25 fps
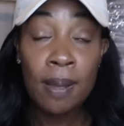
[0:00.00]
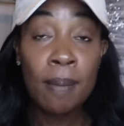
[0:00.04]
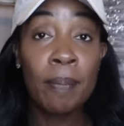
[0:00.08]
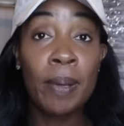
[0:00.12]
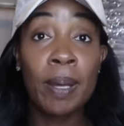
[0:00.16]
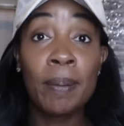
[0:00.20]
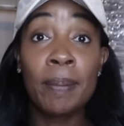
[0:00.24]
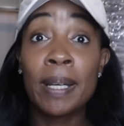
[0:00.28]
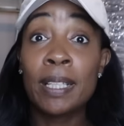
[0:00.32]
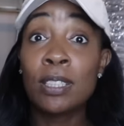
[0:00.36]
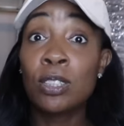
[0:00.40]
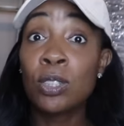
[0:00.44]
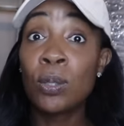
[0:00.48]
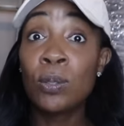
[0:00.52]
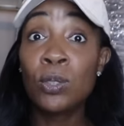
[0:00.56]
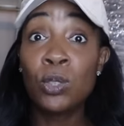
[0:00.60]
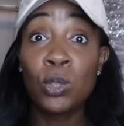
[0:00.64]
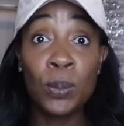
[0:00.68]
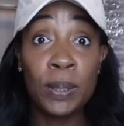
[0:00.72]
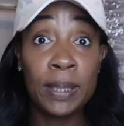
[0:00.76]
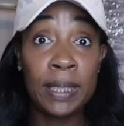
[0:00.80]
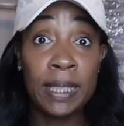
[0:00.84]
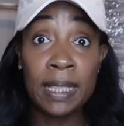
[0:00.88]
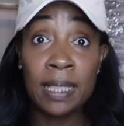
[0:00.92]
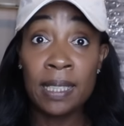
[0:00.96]
Baby, I told
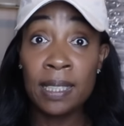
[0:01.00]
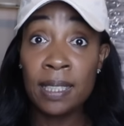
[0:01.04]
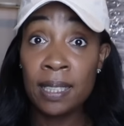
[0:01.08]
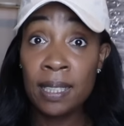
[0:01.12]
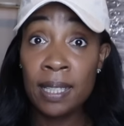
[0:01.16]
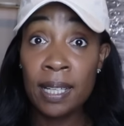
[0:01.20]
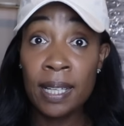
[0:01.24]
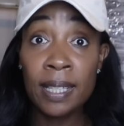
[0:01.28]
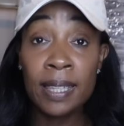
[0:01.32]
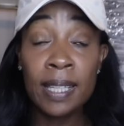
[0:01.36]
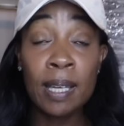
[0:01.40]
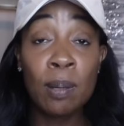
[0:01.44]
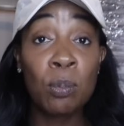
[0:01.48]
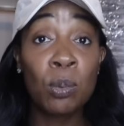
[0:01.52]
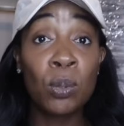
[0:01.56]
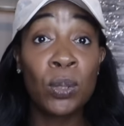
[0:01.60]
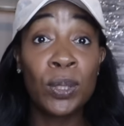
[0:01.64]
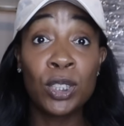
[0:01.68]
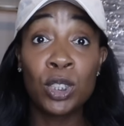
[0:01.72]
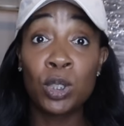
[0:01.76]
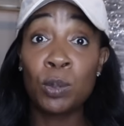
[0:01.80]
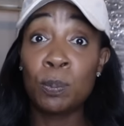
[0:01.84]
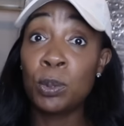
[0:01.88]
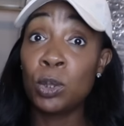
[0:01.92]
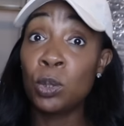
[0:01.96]
you at the end of the day, that
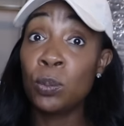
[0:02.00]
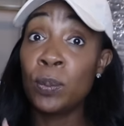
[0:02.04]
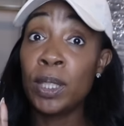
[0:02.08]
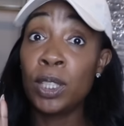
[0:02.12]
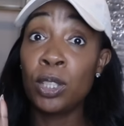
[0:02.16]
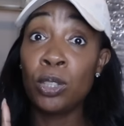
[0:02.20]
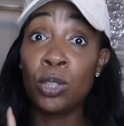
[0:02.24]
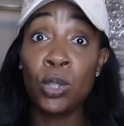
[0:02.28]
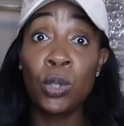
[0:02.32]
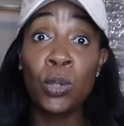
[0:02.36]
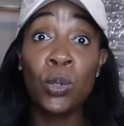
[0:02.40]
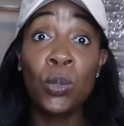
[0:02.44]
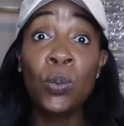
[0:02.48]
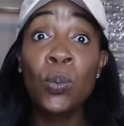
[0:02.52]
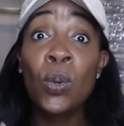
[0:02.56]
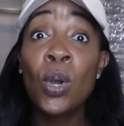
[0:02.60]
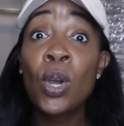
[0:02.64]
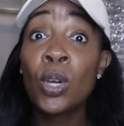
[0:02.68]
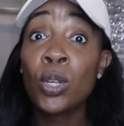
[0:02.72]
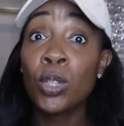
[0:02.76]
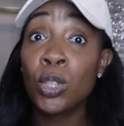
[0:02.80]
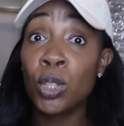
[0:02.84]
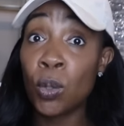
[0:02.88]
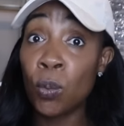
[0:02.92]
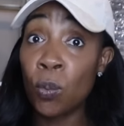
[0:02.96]
mortgage is between you,
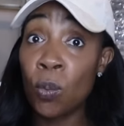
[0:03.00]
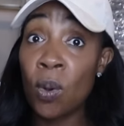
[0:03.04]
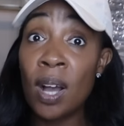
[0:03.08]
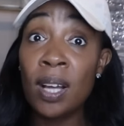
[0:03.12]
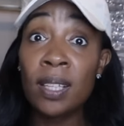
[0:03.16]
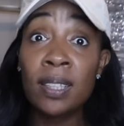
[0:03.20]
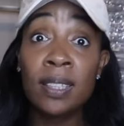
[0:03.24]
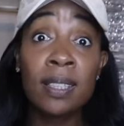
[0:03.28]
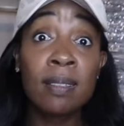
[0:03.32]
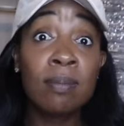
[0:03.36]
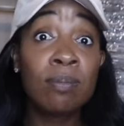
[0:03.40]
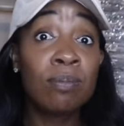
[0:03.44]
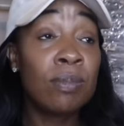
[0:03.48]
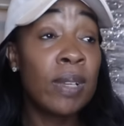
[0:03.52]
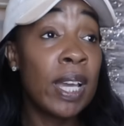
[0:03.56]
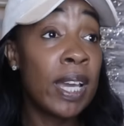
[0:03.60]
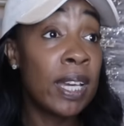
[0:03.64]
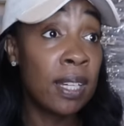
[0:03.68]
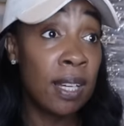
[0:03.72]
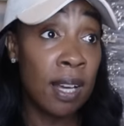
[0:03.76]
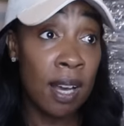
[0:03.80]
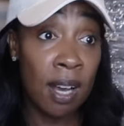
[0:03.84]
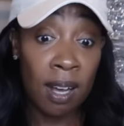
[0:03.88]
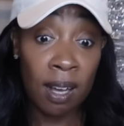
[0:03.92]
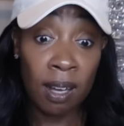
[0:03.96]
your wallet,
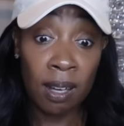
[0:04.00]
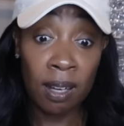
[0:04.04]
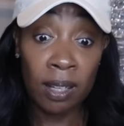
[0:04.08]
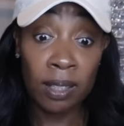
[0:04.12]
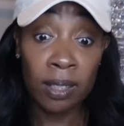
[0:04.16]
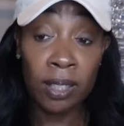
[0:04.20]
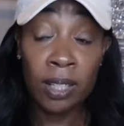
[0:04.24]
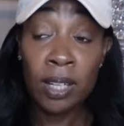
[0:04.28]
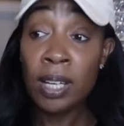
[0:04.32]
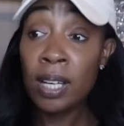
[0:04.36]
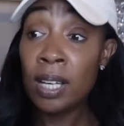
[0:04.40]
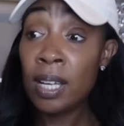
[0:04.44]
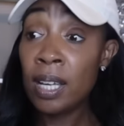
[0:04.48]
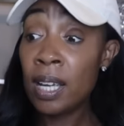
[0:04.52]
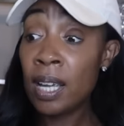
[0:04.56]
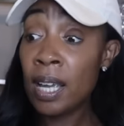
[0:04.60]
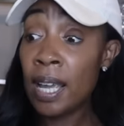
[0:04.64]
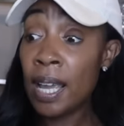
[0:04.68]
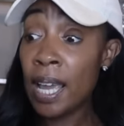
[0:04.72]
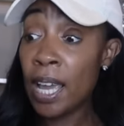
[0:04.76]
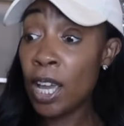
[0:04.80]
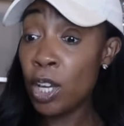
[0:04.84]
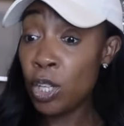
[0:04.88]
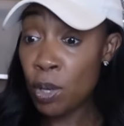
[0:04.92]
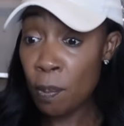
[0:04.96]
and God,
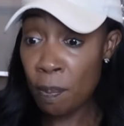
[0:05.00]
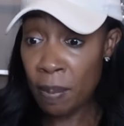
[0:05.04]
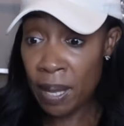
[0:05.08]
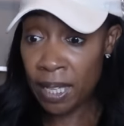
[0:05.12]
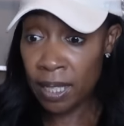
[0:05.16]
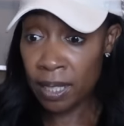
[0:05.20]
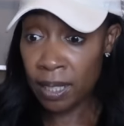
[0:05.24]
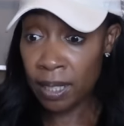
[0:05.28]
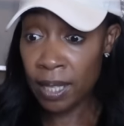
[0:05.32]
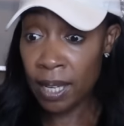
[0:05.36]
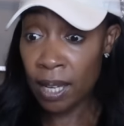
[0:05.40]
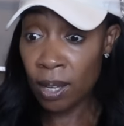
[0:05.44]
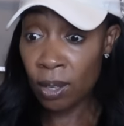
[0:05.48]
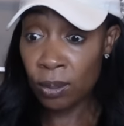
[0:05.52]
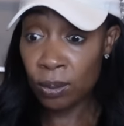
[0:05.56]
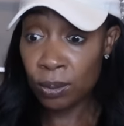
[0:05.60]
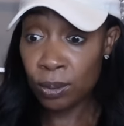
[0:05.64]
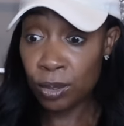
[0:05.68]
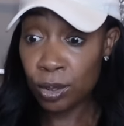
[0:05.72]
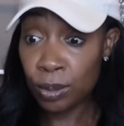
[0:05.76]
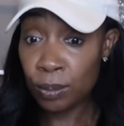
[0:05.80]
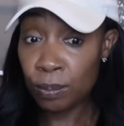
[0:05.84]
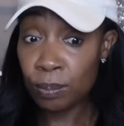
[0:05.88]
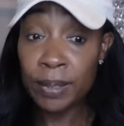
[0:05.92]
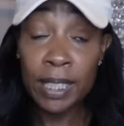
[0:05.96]
and your bank
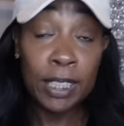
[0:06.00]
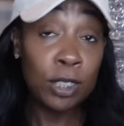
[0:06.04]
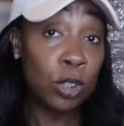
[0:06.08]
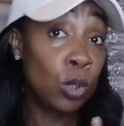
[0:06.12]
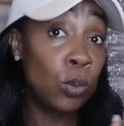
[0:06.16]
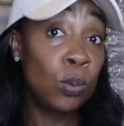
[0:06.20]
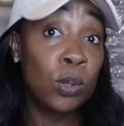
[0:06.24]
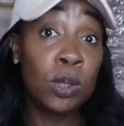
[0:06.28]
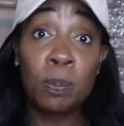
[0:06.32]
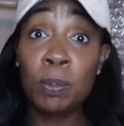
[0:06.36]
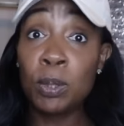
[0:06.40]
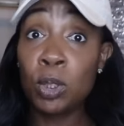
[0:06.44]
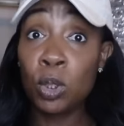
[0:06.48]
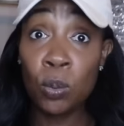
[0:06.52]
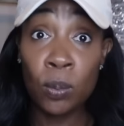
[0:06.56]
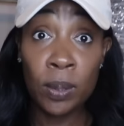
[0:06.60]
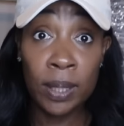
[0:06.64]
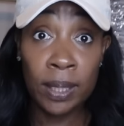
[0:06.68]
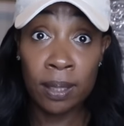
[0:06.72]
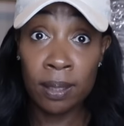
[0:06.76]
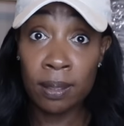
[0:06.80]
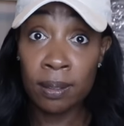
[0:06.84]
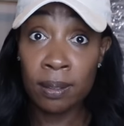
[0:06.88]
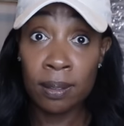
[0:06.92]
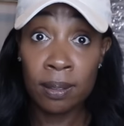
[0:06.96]
account. That's who it's
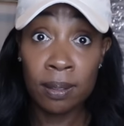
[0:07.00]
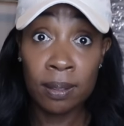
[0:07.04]
between.